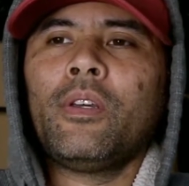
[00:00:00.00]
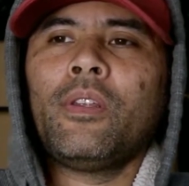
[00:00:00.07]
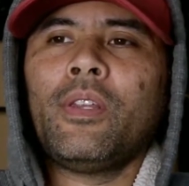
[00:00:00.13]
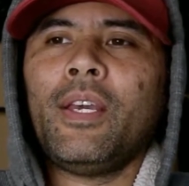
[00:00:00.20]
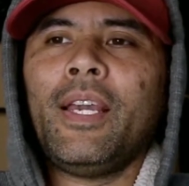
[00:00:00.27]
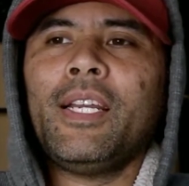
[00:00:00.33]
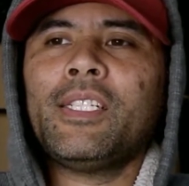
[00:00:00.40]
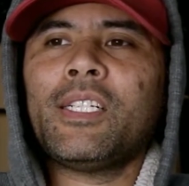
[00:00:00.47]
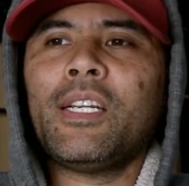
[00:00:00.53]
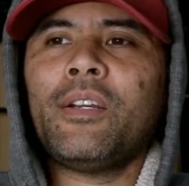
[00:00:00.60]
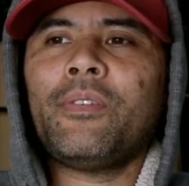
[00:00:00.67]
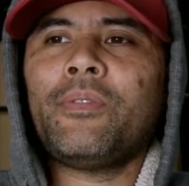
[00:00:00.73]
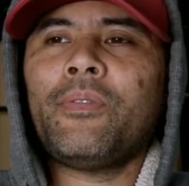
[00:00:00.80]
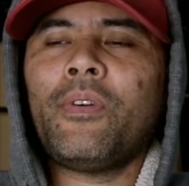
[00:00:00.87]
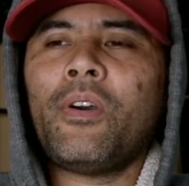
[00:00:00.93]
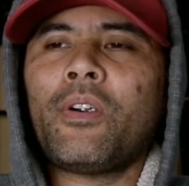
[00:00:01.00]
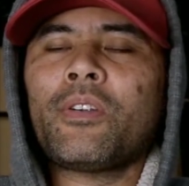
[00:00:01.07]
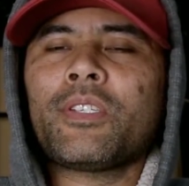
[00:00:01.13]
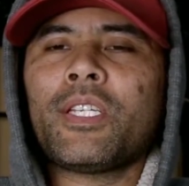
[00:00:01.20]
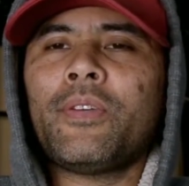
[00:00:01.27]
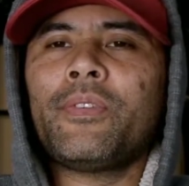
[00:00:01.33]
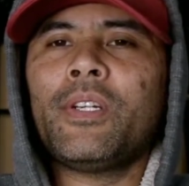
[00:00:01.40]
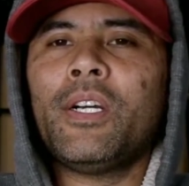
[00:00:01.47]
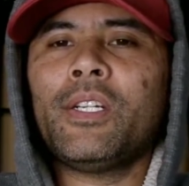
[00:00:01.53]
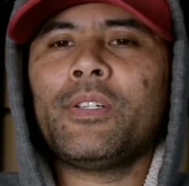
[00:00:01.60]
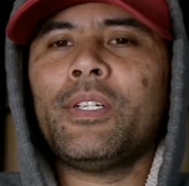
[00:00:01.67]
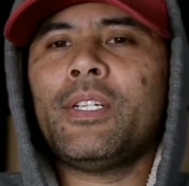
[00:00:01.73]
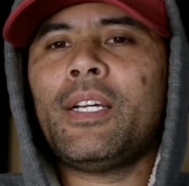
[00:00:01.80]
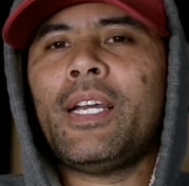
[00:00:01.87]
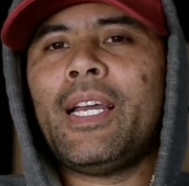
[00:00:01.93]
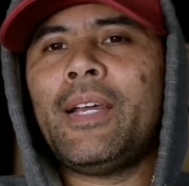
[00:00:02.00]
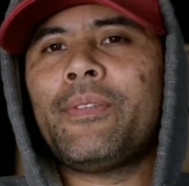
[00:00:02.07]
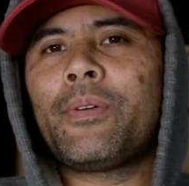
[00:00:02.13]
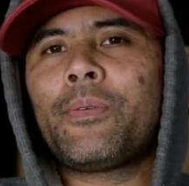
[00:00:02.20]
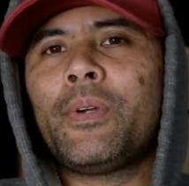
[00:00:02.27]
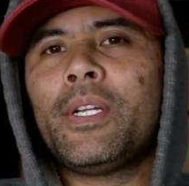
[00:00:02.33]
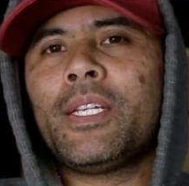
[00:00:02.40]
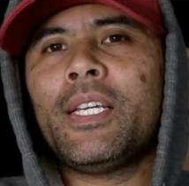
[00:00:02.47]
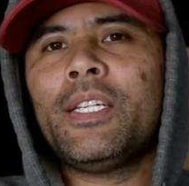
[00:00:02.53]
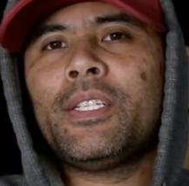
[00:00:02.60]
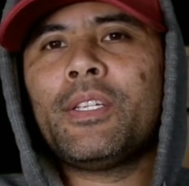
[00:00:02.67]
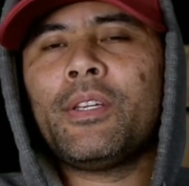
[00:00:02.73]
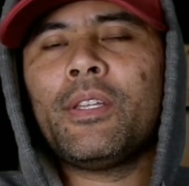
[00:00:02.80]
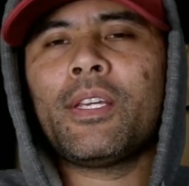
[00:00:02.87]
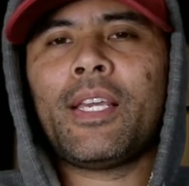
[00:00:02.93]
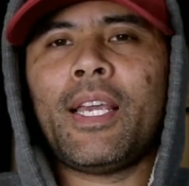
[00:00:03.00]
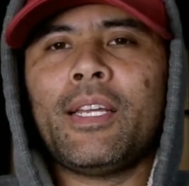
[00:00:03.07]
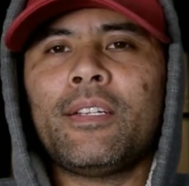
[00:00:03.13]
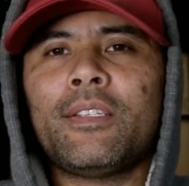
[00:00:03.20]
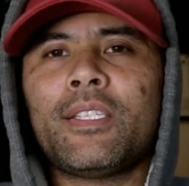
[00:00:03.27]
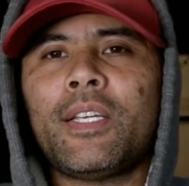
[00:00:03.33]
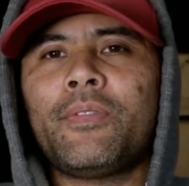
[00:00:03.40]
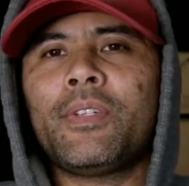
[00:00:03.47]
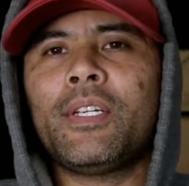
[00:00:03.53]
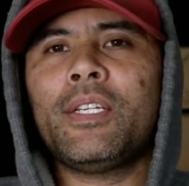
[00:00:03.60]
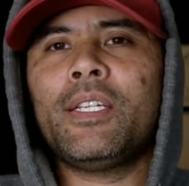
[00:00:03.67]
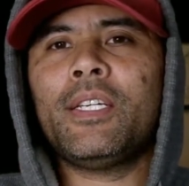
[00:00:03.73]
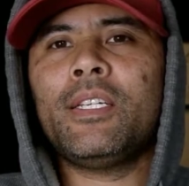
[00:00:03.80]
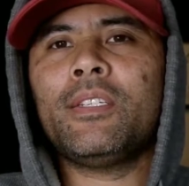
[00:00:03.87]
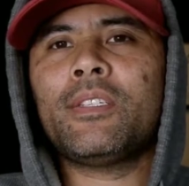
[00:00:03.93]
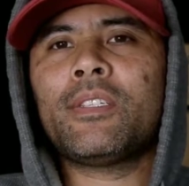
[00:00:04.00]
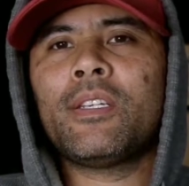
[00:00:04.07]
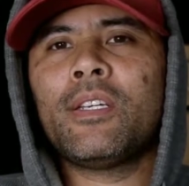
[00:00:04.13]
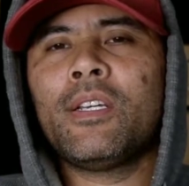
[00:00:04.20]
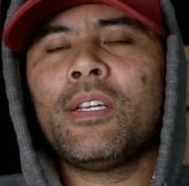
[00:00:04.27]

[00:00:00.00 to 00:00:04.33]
the HFR 700, I have it running into the Canon 70D's